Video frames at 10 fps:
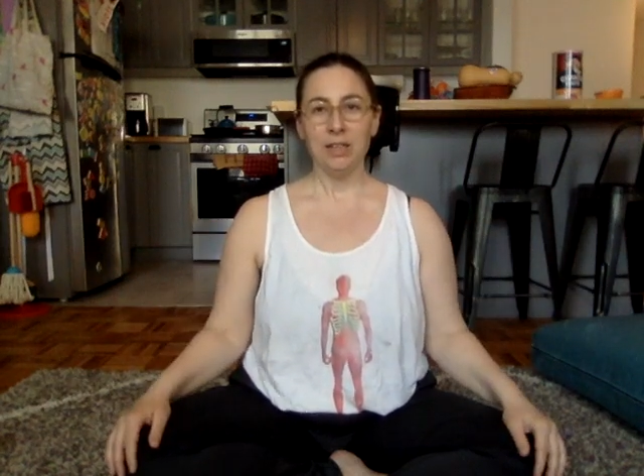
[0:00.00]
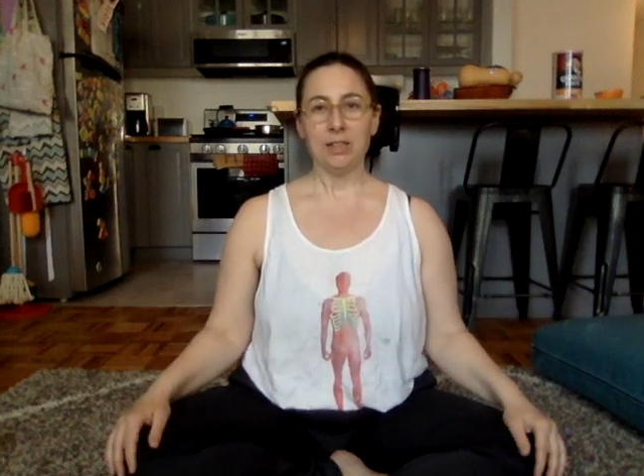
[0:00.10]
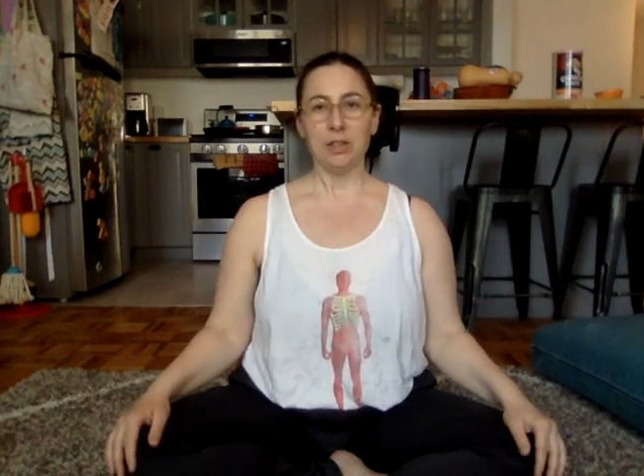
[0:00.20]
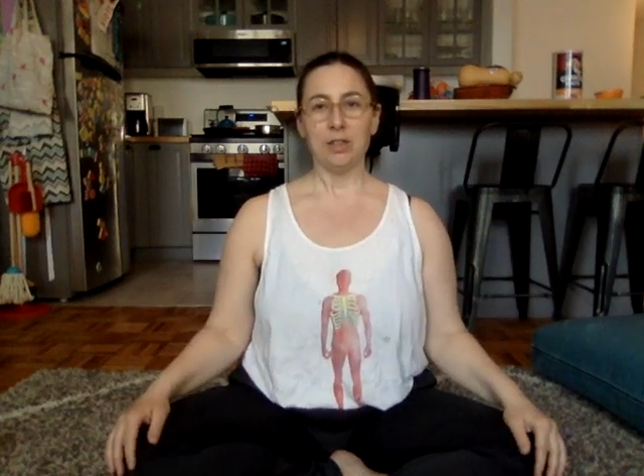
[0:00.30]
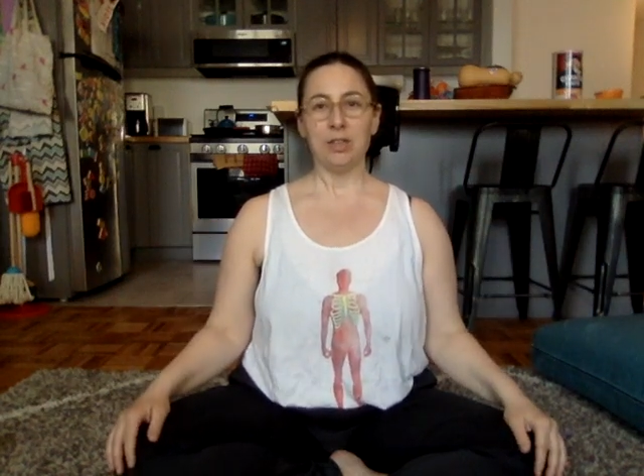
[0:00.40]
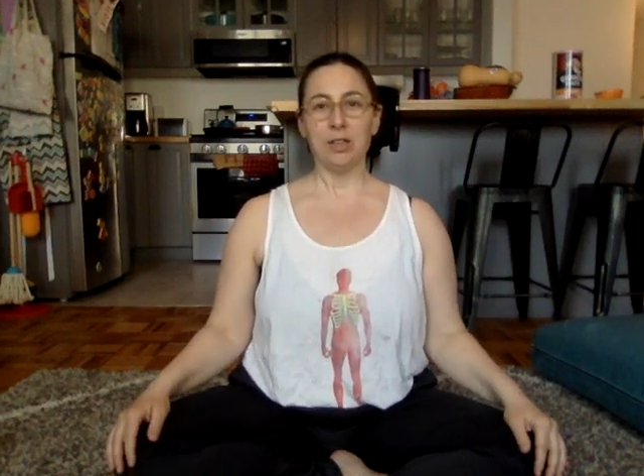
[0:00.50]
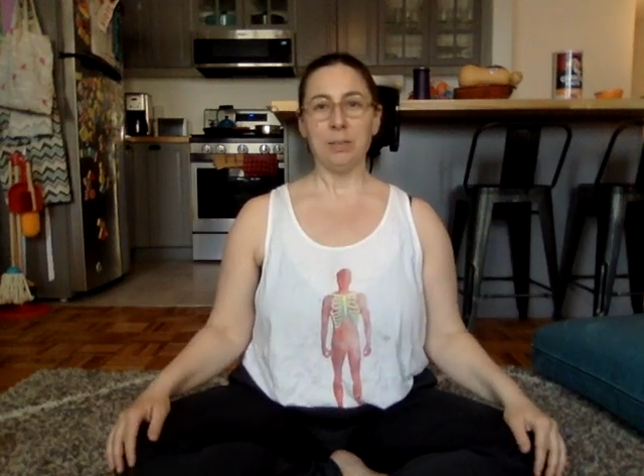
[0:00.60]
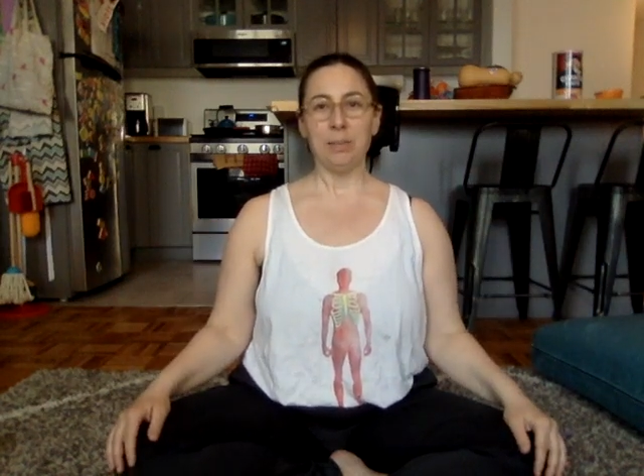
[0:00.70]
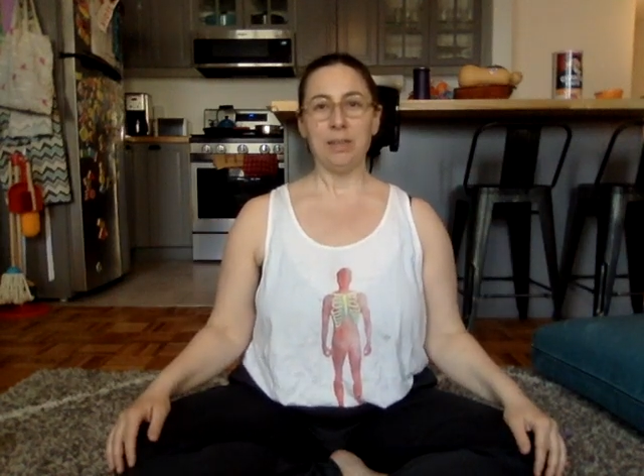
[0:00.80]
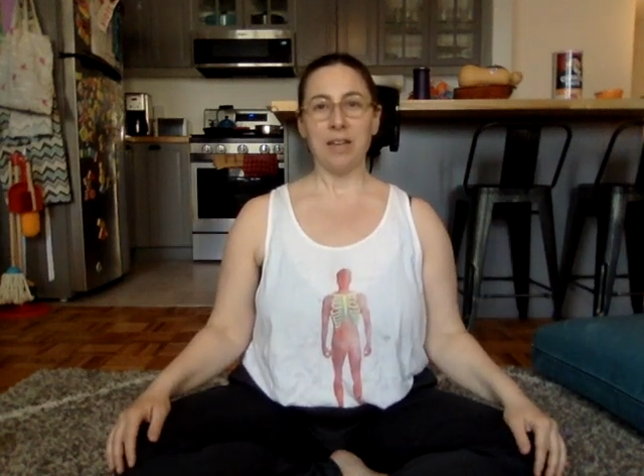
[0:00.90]
So you shouldn't
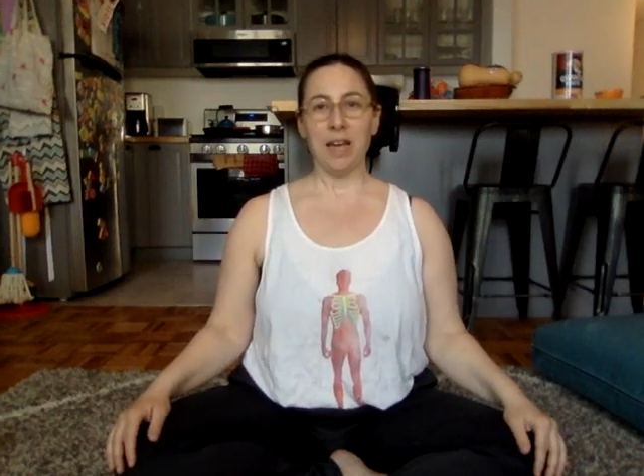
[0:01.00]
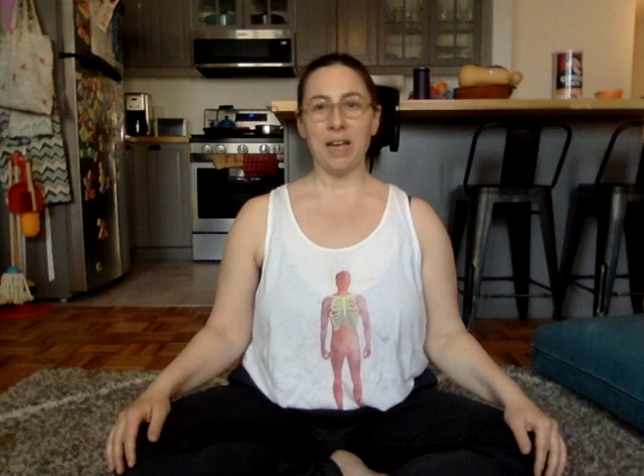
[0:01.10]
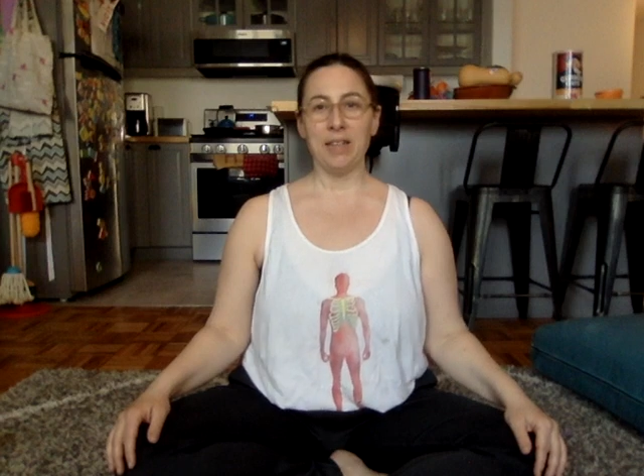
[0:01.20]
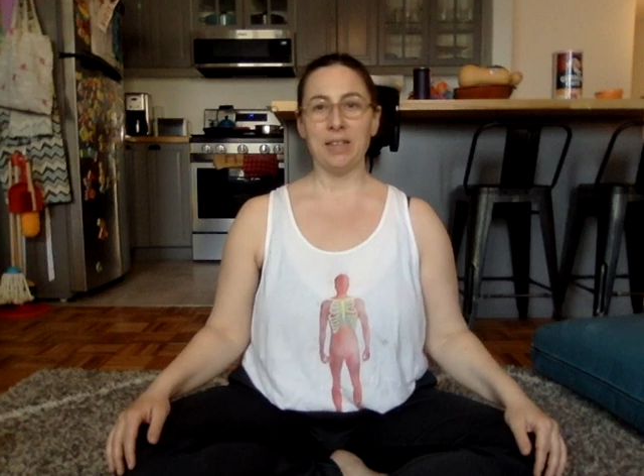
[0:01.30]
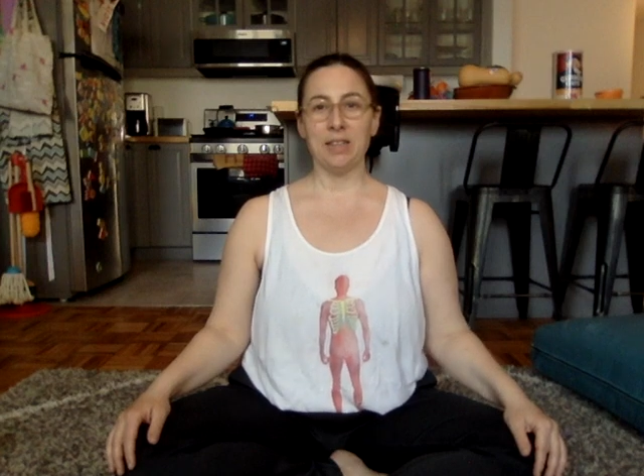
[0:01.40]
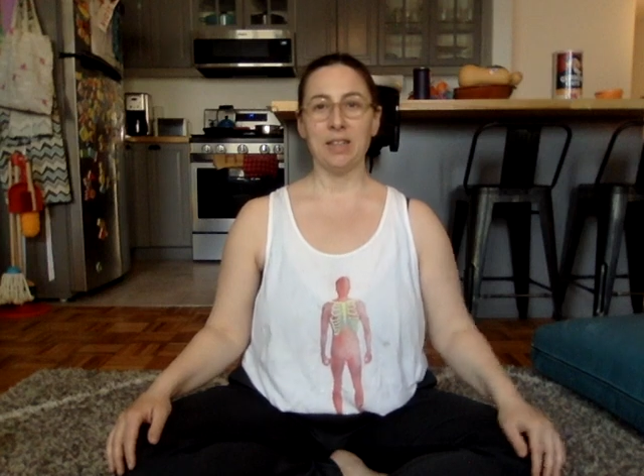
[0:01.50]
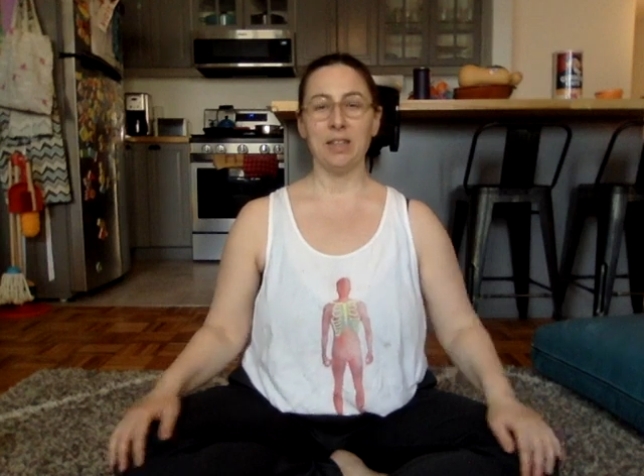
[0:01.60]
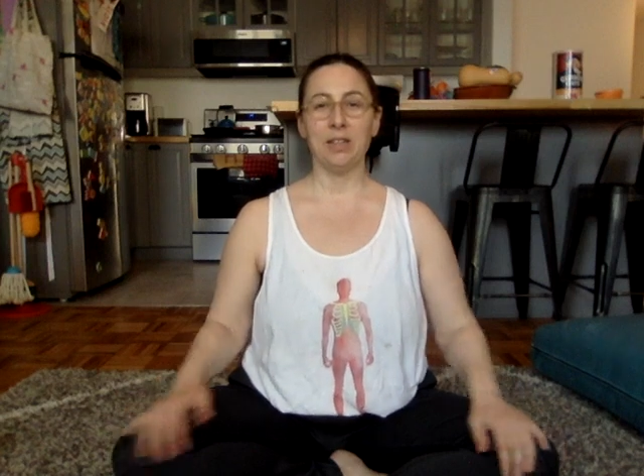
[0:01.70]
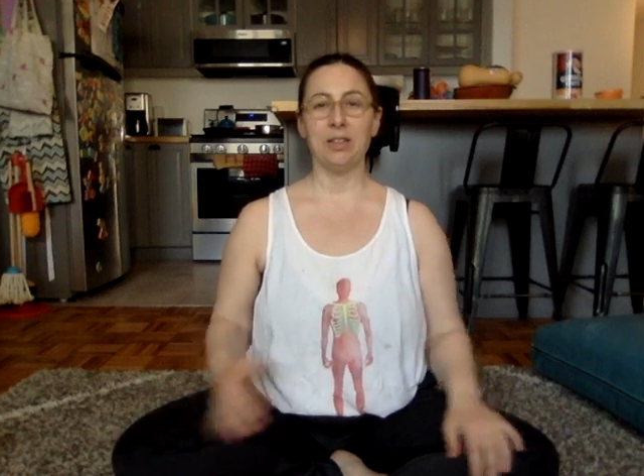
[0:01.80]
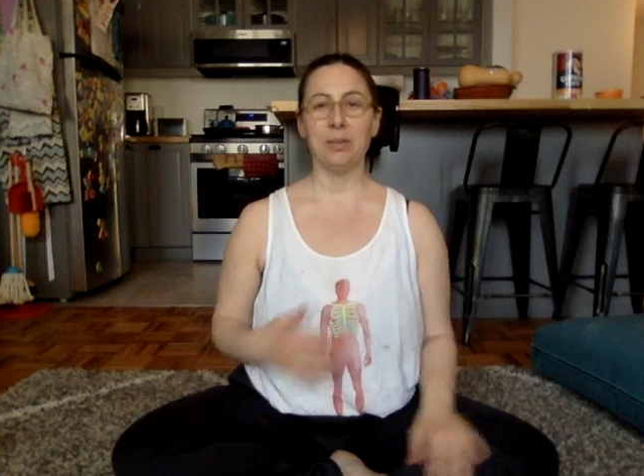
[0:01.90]
be tight.
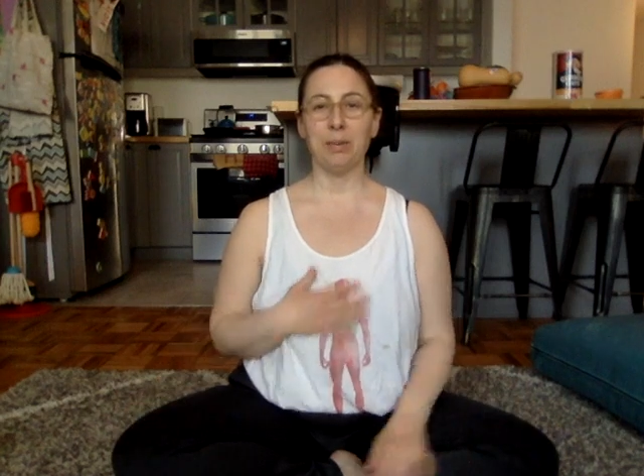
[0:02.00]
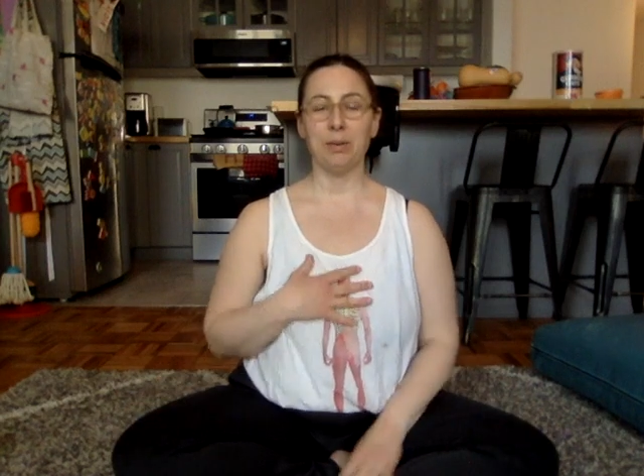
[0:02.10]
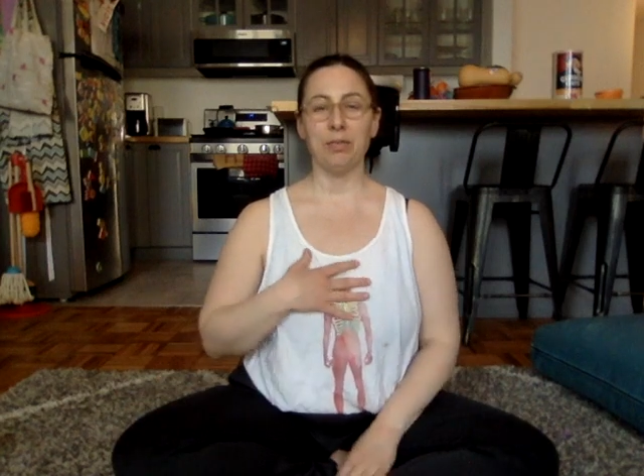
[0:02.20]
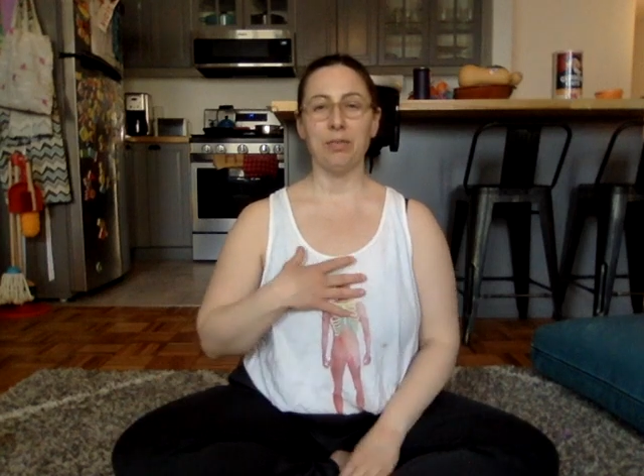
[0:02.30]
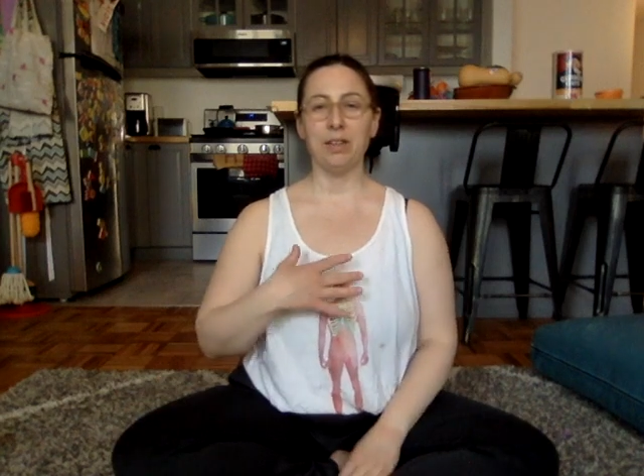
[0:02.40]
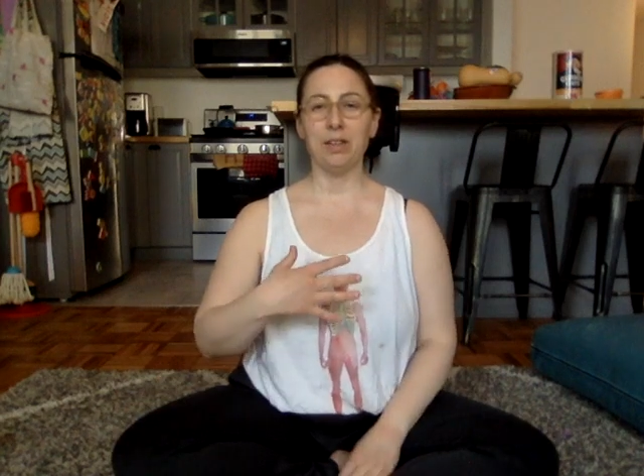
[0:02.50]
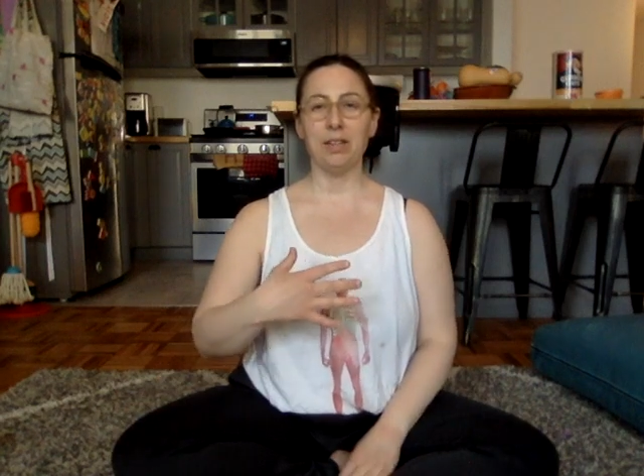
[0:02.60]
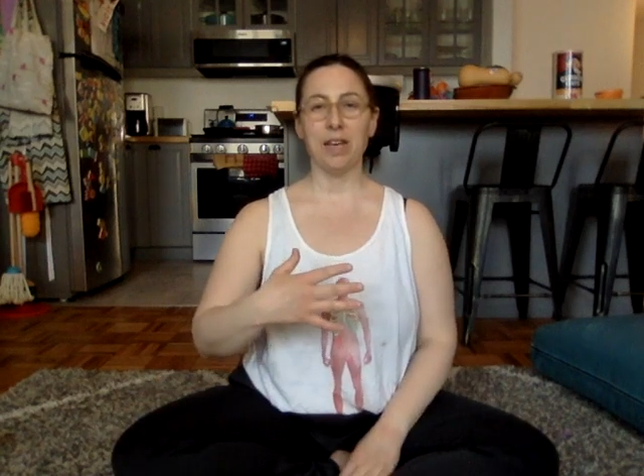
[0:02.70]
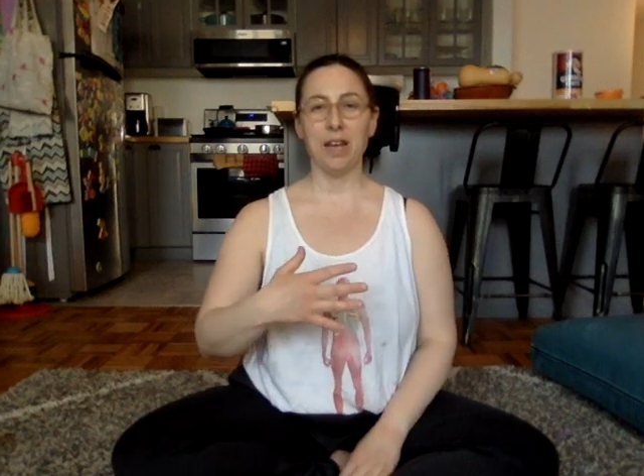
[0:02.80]
You should be able to feel the